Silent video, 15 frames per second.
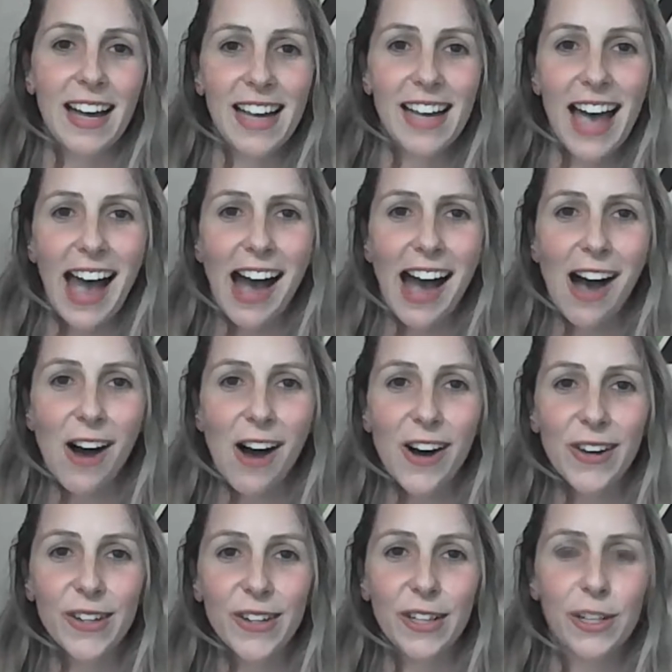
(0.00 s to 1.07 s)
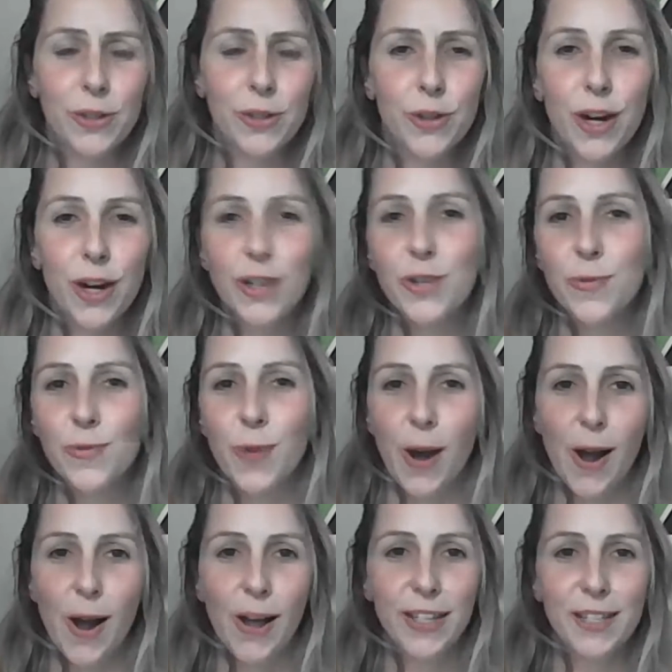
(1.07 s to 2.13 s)
how construction
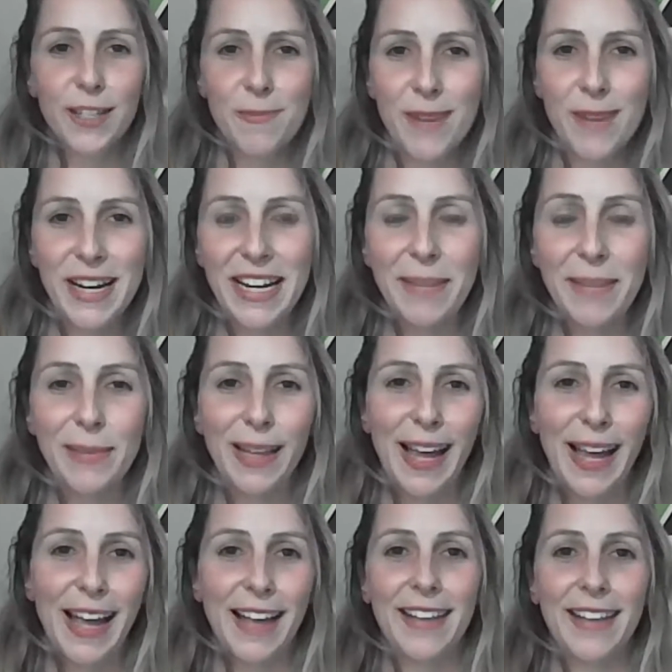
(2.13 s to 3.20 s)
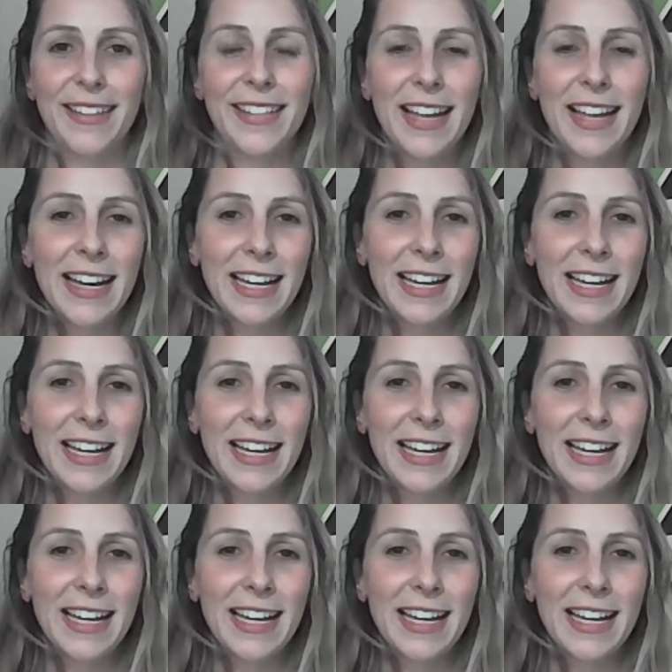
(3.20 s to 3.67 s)
works and reading plans.